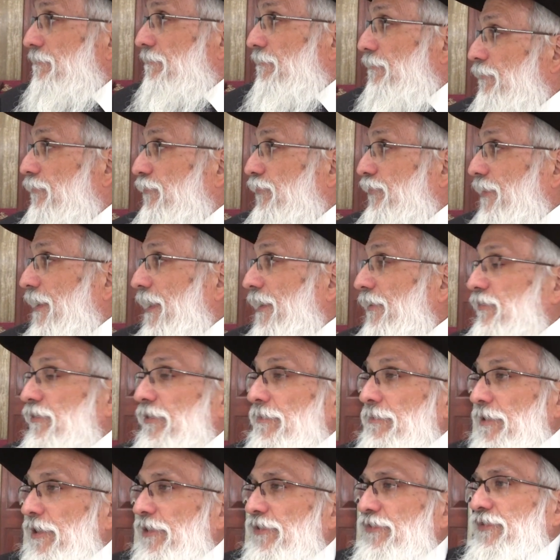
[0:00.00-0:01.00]
You tie
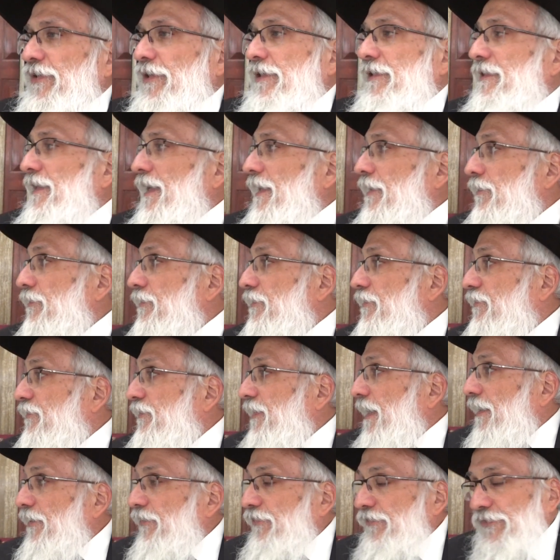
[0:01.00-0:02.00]

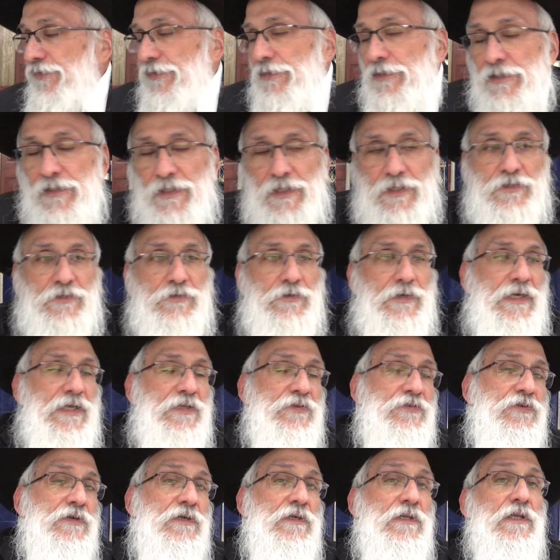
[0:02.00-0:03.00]
tefillin on your
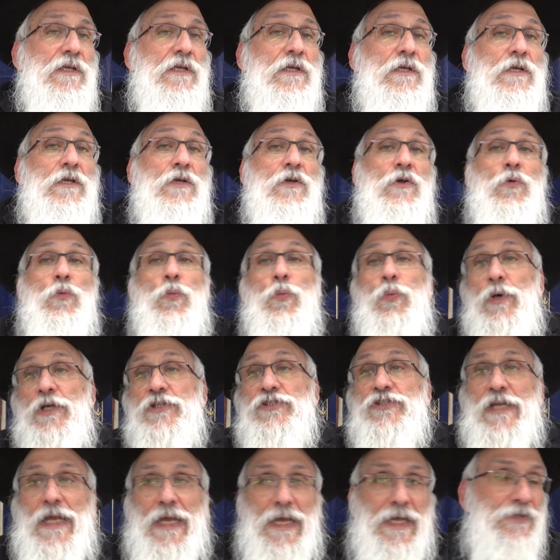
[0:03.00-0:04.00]
hand.
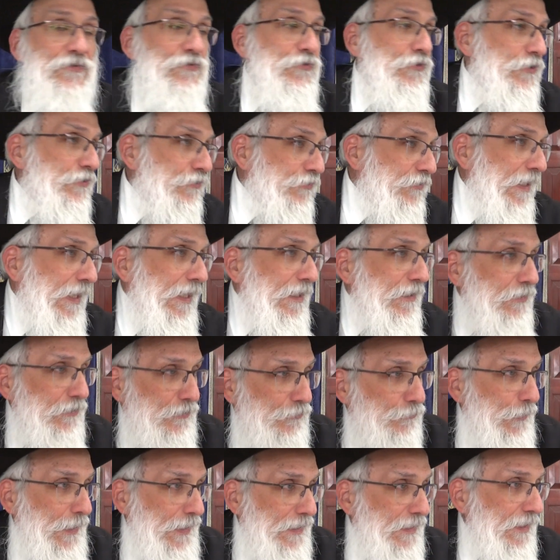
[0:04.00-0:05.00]
Which hand do you tie
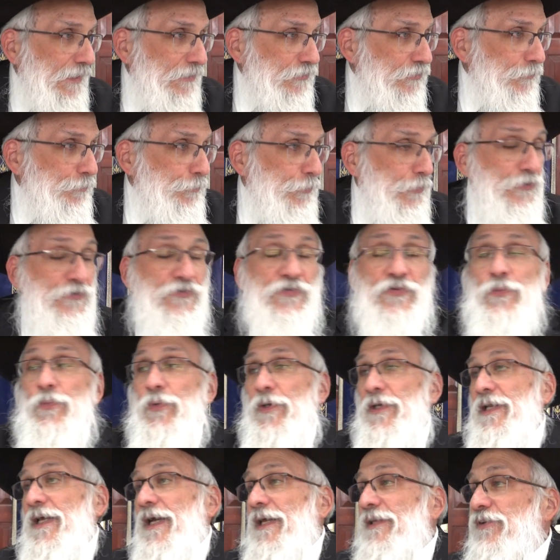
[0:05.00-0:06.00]
a right-handed person?
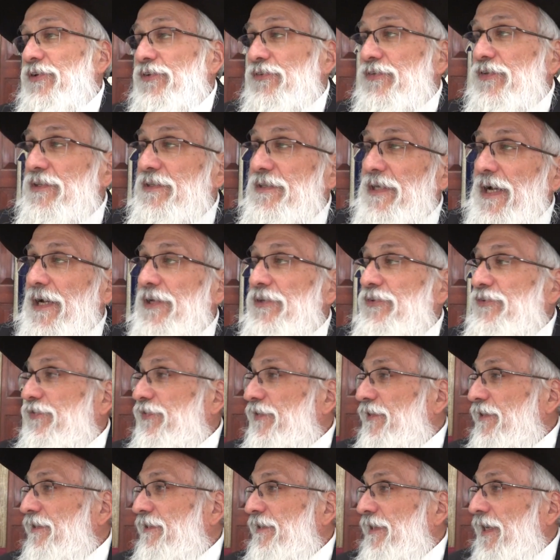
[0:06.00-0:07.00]
What hand does he tie
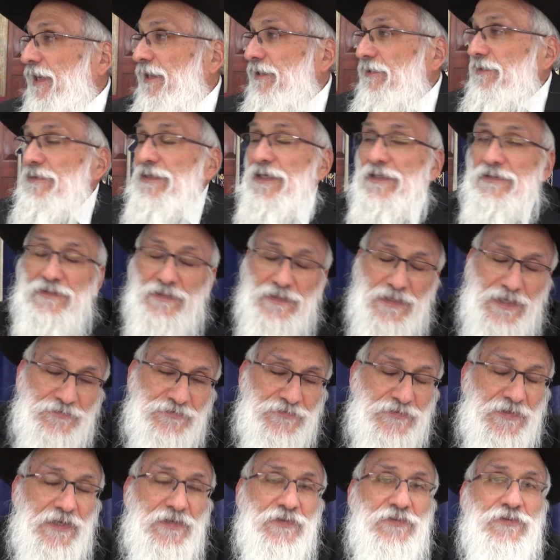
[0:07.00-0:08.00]
tefillin on? On the
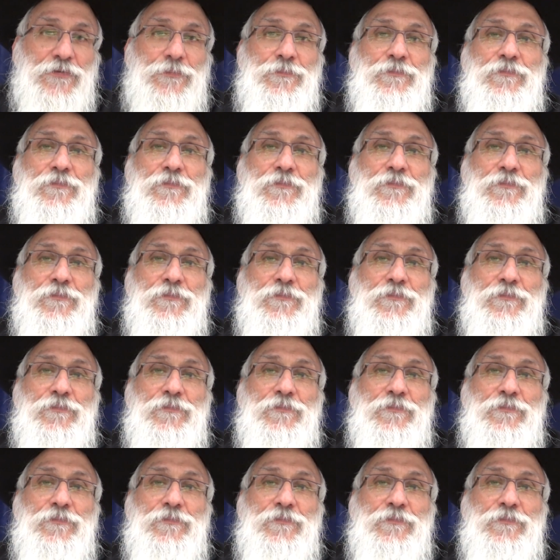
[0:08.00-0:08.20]
left hand.